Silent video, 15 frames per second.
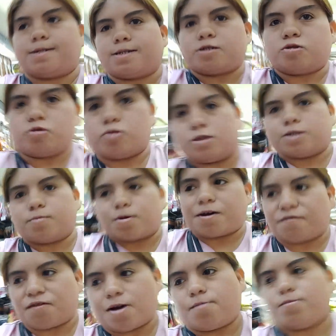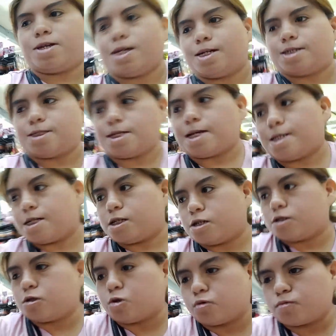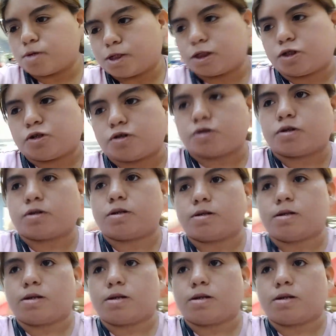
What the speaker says: gonna go see my family because I need to go return